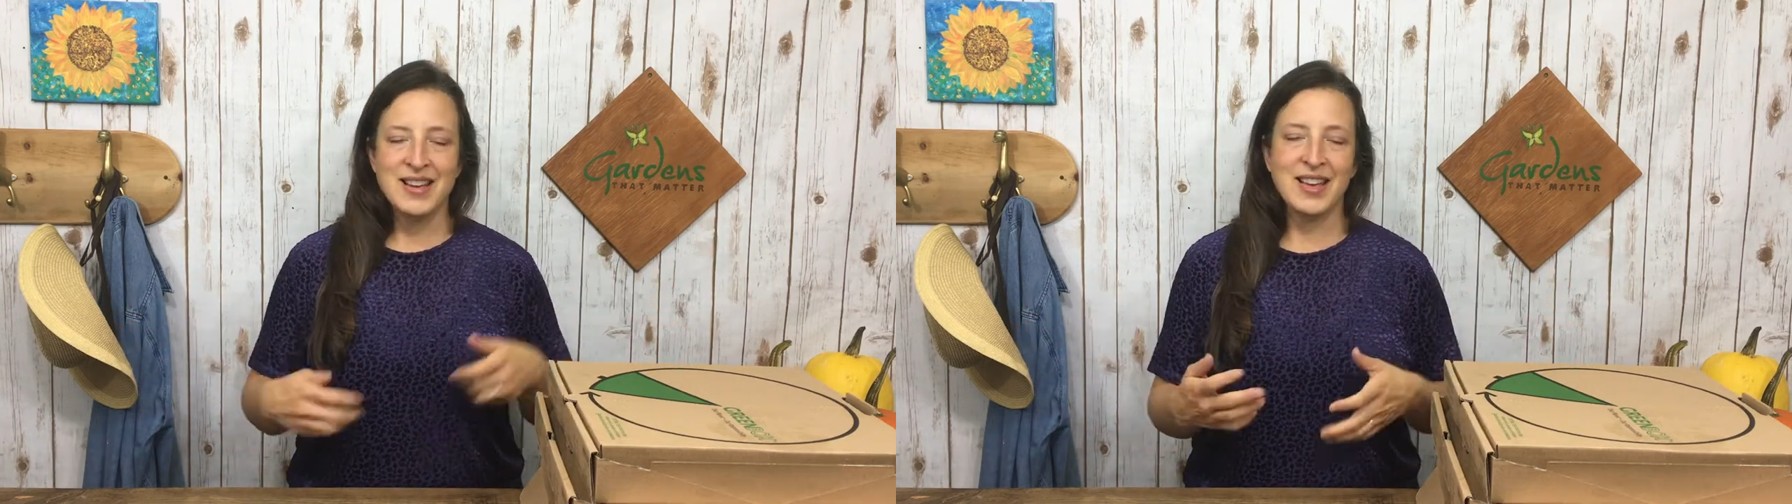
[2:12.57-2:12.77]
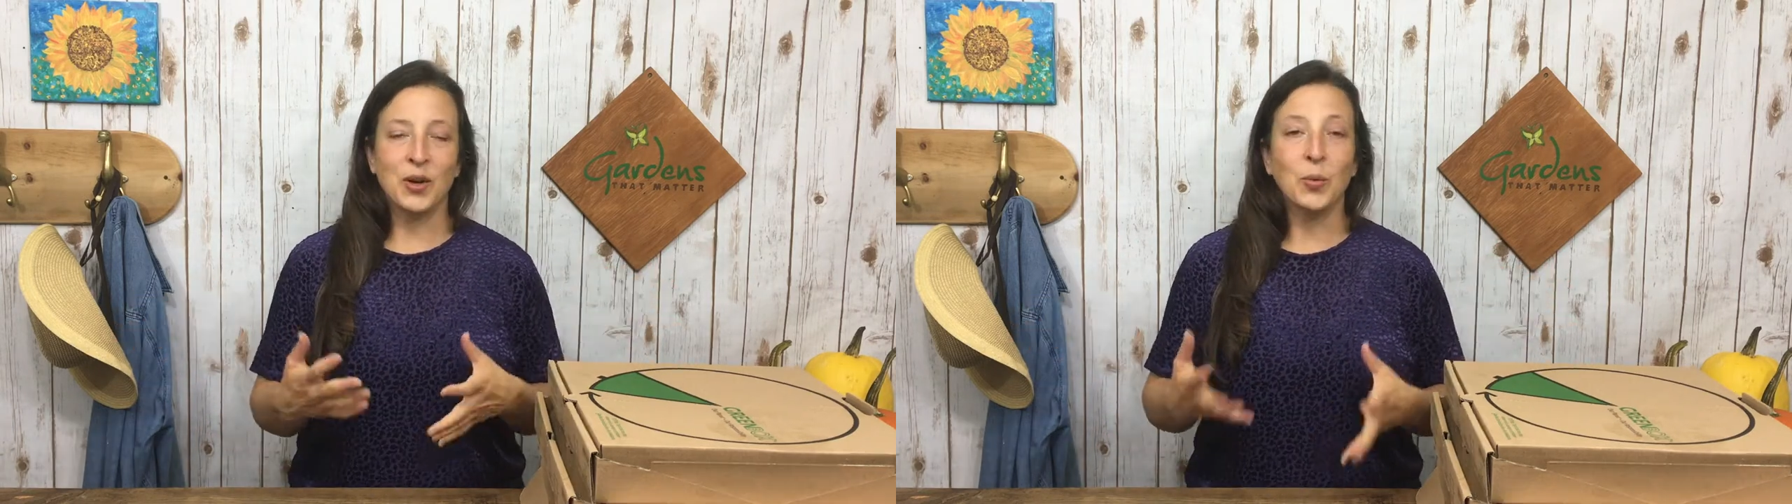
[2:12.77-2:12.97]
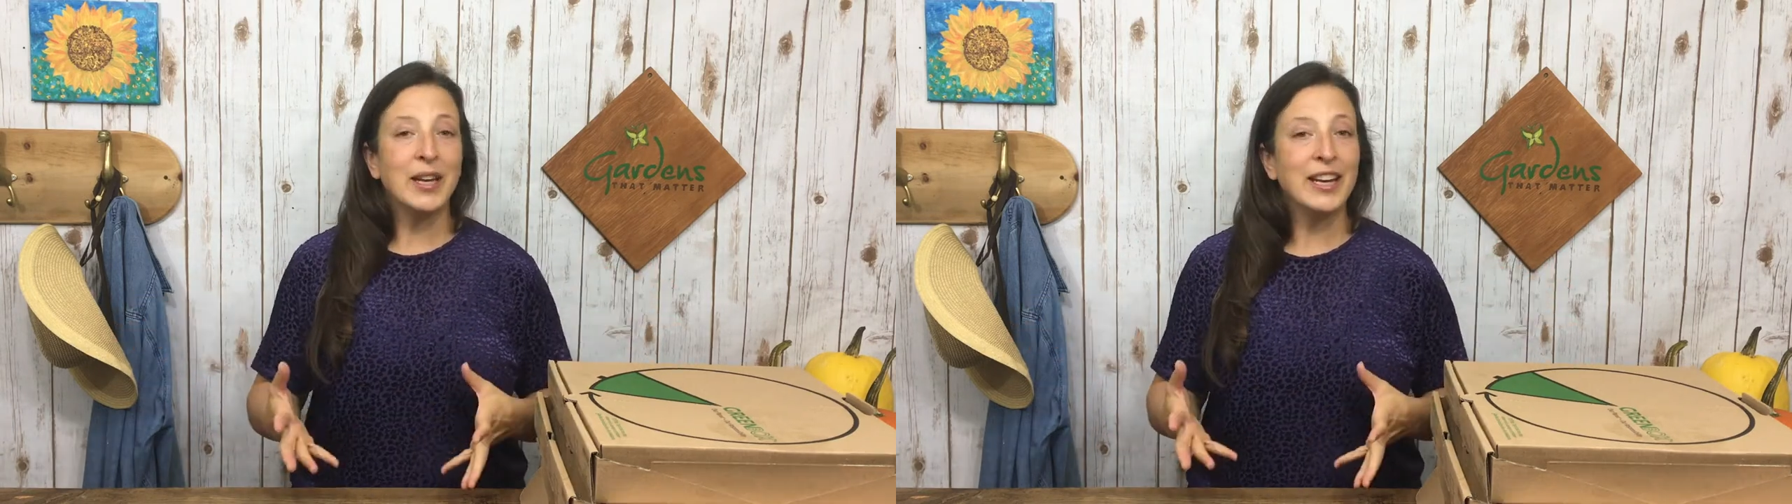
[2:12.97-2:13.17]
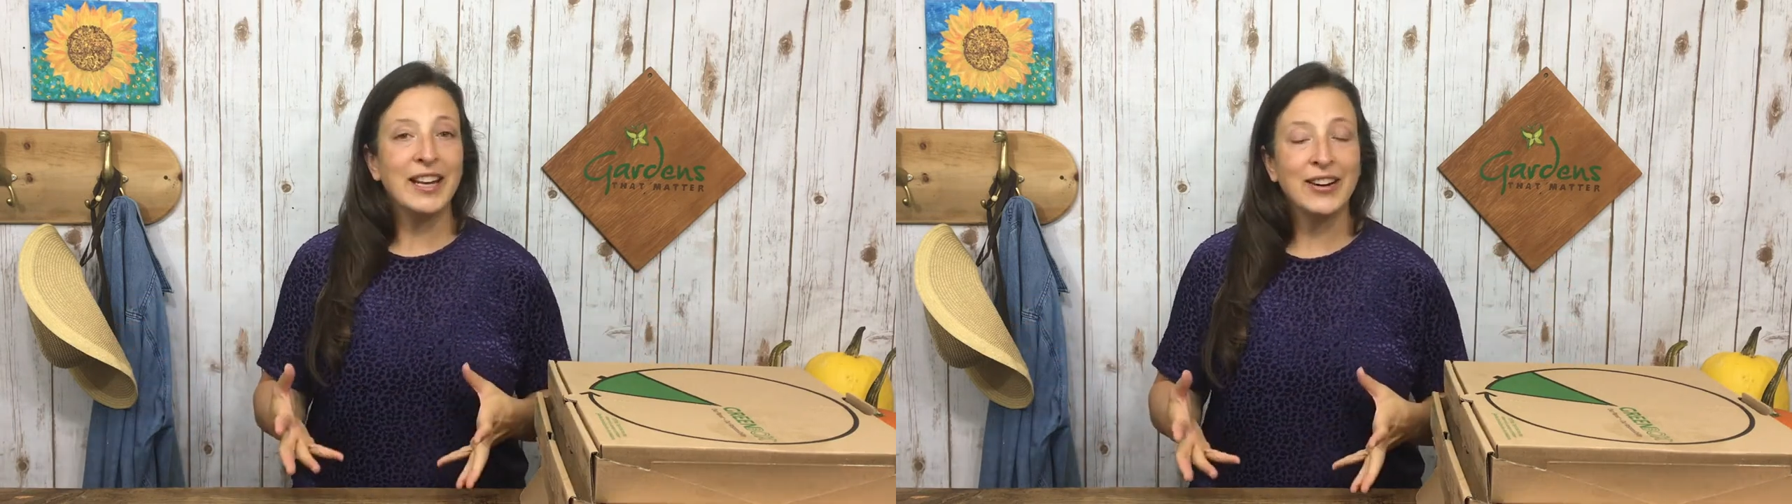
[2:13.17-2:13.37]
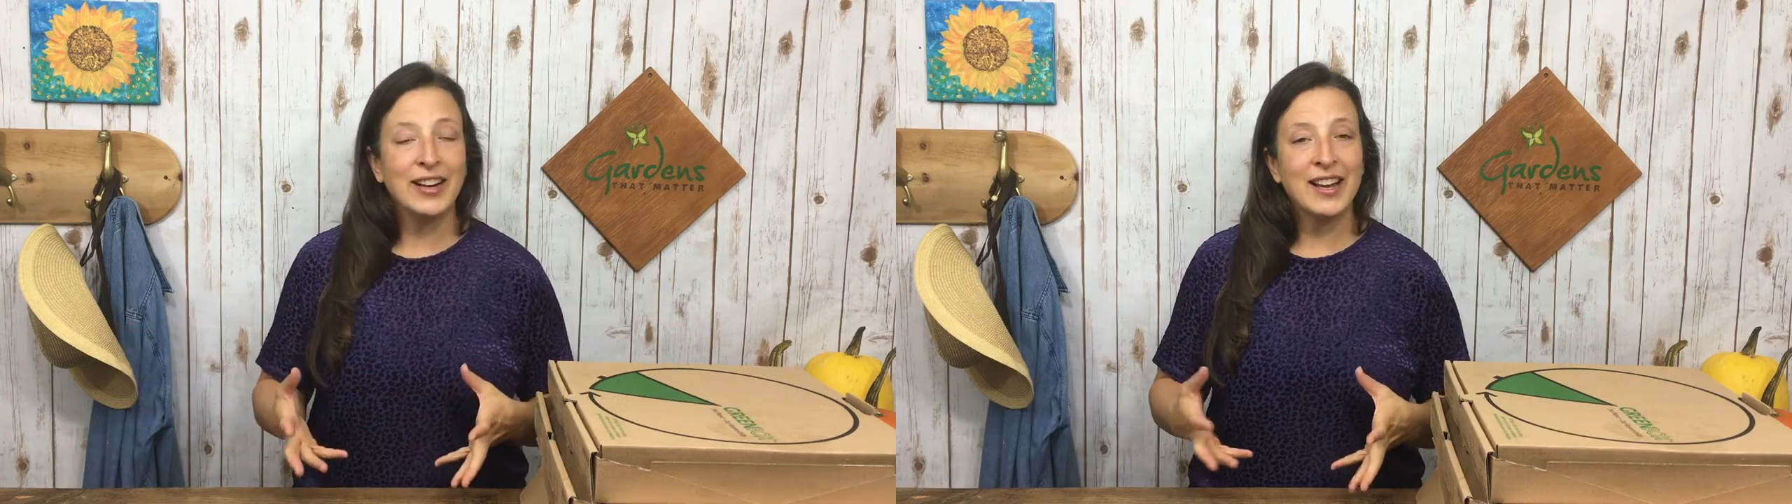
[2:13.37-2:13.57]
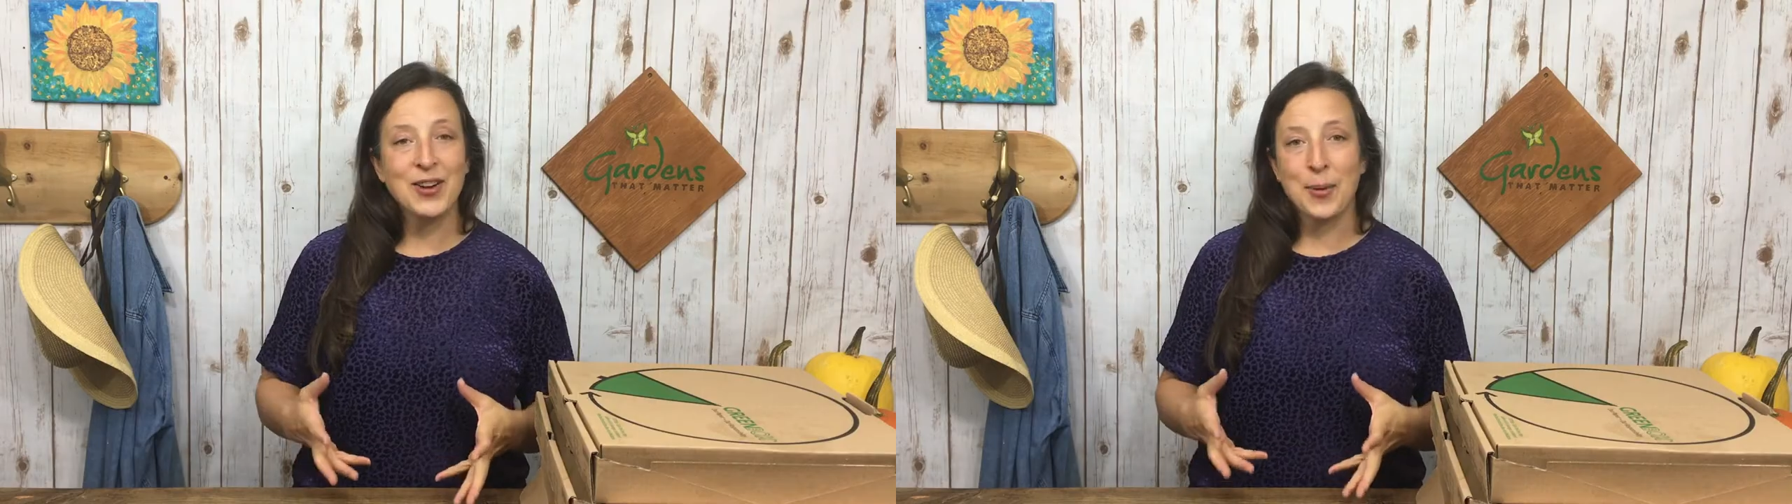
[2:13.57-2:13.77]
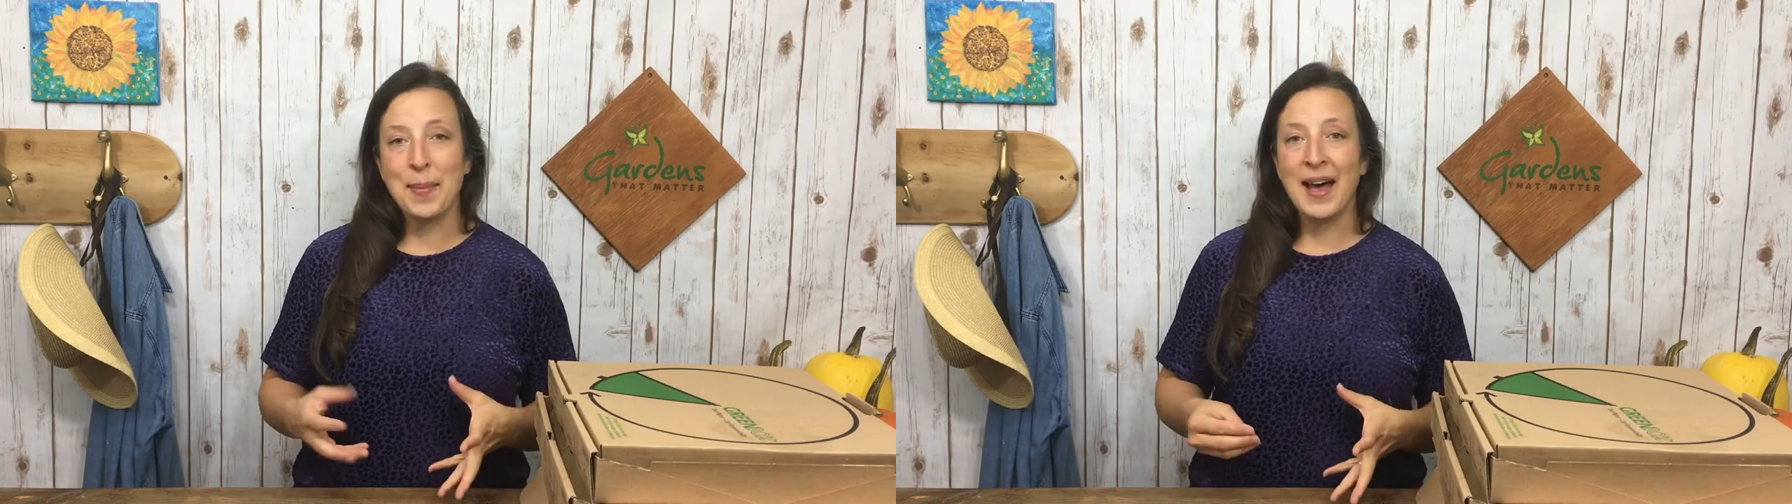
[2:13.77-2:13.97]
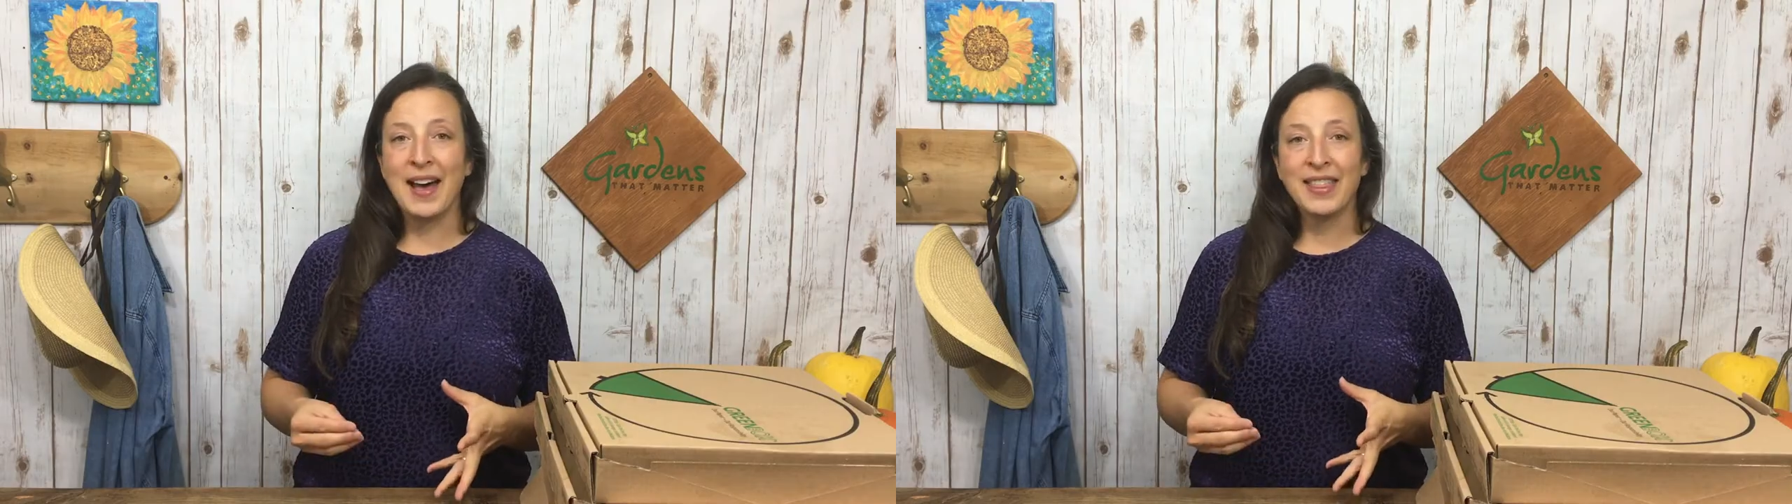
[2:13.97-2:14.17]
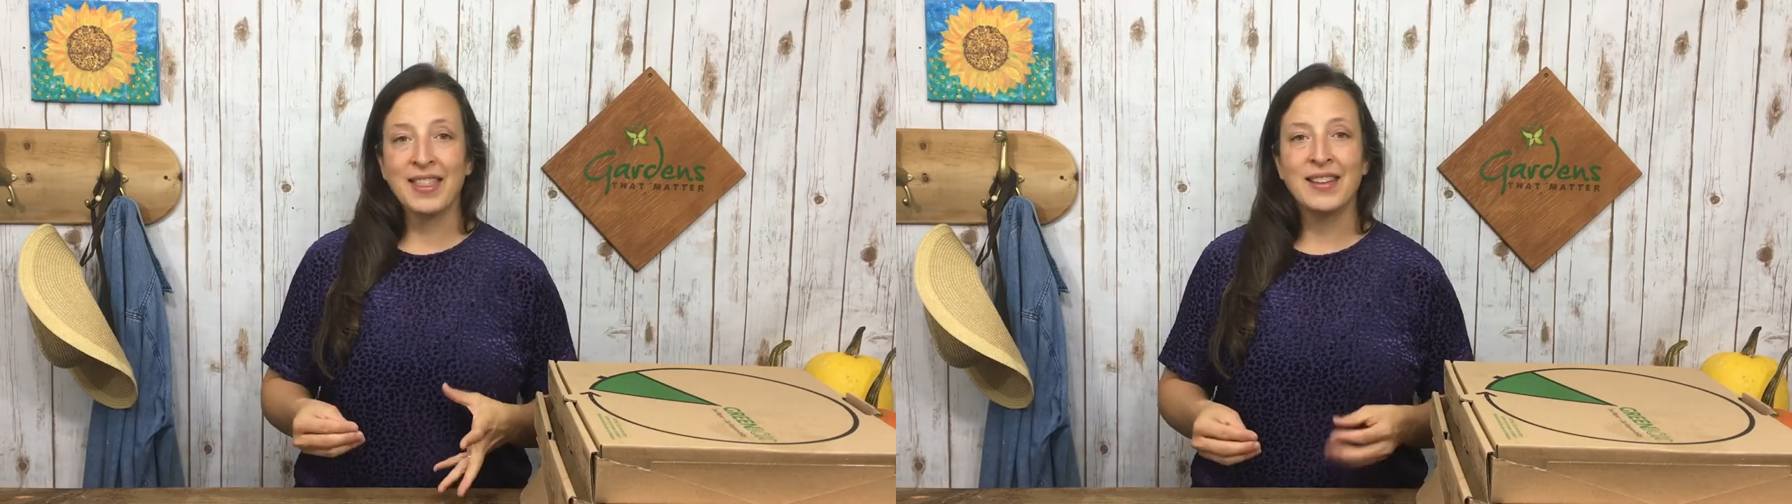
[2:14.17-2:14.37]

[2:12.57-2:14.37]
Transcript: In a weedy area on a path,